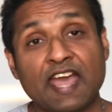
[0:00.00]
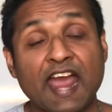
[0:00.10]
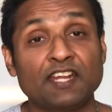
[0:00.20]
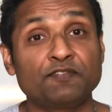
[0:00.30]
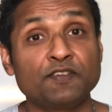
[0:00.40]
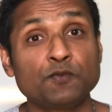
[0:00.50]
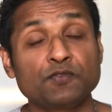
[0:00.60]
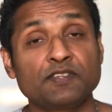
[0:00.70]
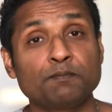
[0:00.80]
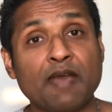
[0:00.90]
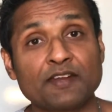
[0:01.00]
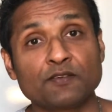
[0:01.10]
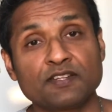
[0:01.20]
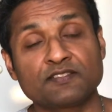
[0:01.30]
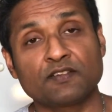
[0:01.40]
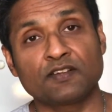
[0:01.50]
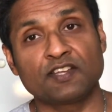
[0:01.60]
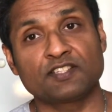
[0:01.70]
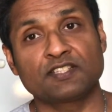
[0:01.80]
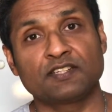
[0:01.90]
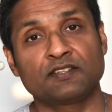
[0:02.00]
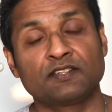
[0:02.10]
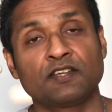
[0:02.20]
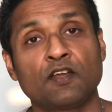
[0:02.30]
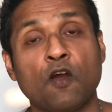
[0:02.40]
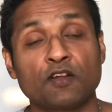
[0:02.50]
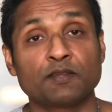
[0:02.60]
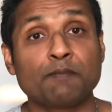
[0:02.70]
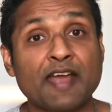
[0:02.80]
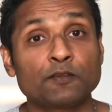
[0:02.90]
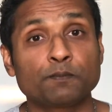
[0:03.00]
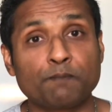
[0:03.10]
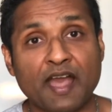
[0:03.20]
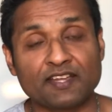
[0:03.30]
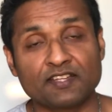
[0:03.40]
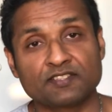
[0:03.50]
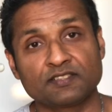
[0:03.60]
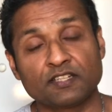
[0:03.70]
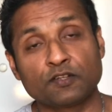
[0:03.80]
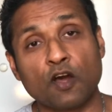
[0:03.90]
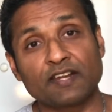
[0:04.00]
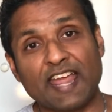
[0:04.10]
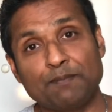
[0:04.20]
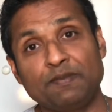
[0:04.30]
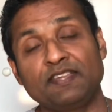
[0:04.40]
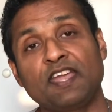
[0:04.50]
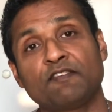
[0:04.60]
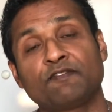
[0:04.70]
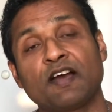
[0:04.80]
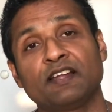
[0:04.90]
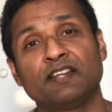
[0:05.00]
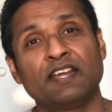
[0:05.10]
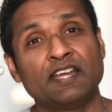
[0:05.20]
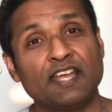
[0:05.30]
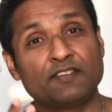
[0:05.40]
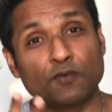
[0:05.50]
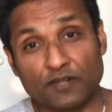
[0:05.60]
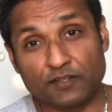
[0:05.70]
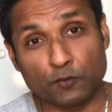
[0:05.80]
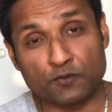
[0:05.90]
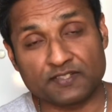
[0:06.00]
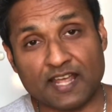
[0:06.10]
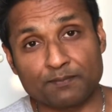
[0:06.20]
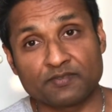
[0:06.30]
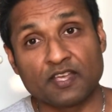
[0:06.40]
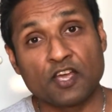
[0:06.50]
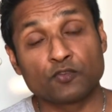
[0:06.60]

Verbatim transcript: And if you use the manual installation or the manual package, the .apk file, it's only 2 steps.